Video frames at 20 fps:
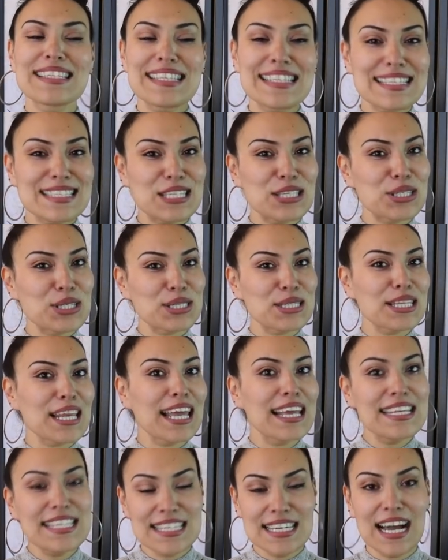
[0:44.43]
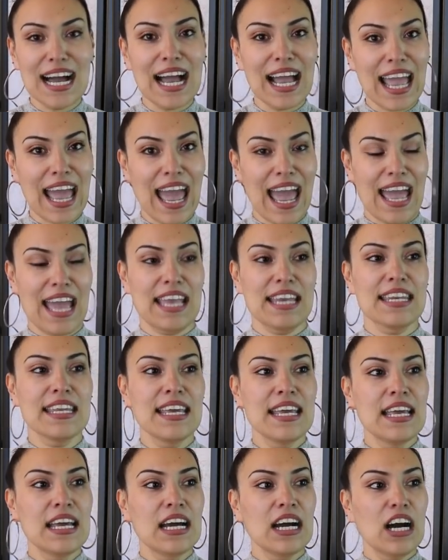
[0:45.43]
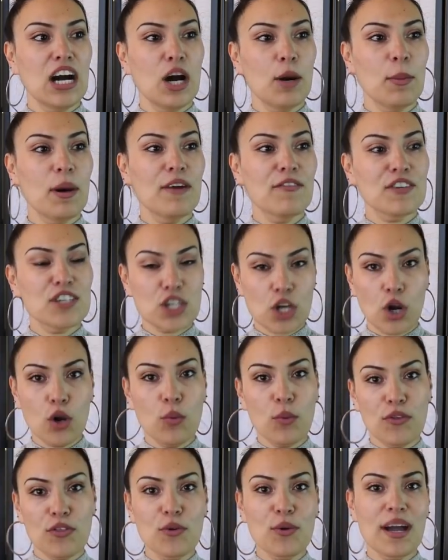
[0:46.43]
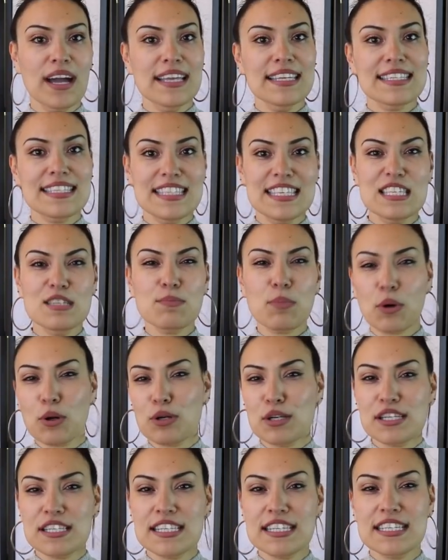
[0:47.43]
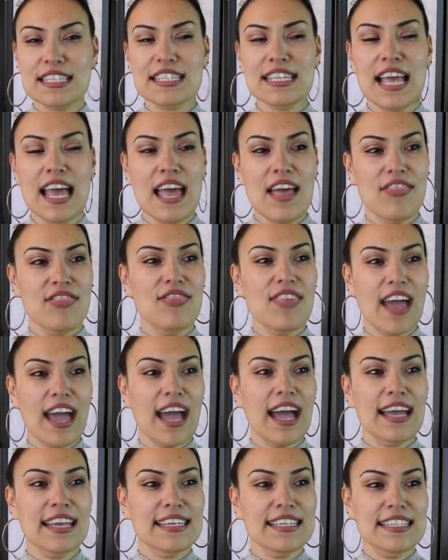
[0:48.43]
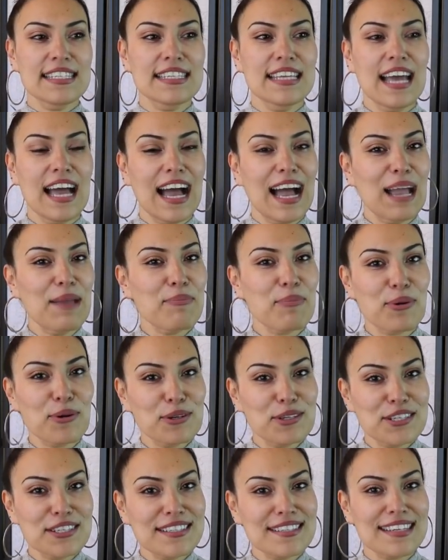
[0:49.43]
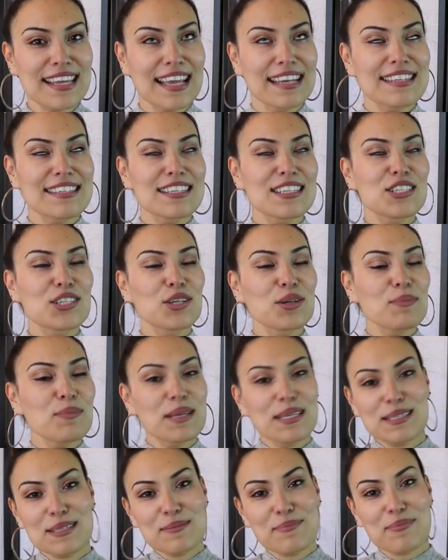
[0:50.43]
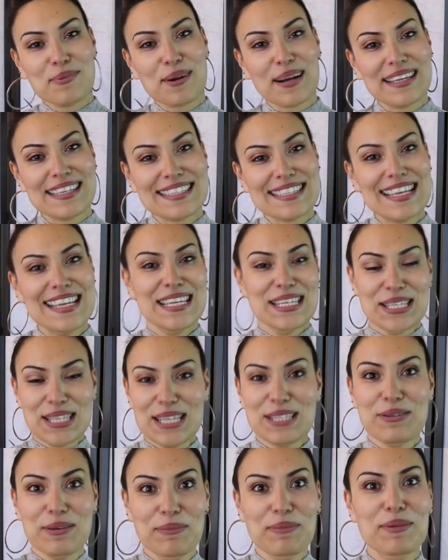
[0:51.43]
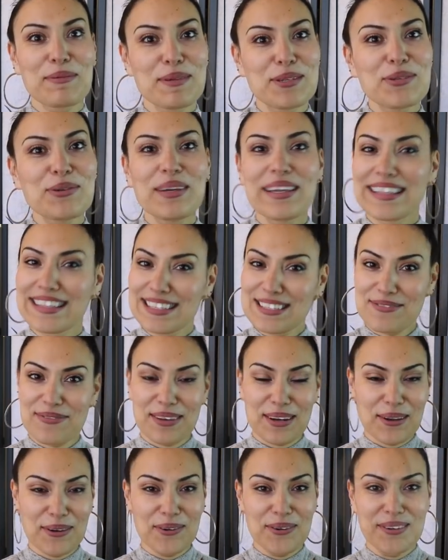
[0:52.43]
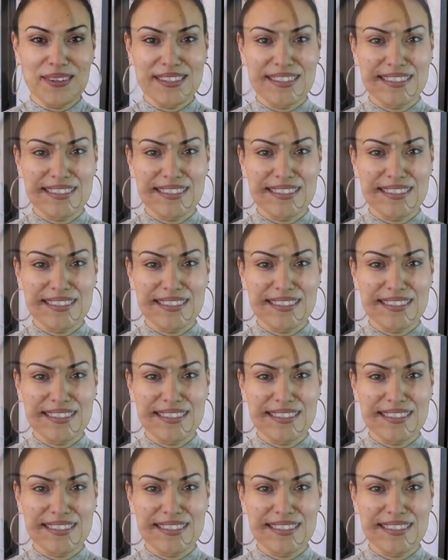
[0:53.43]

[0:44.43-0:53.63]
And this is just an idea I had um, of sharing with you guys these purses that I purchased at such an amazing price. So that's what I'm gonna be doing in this video.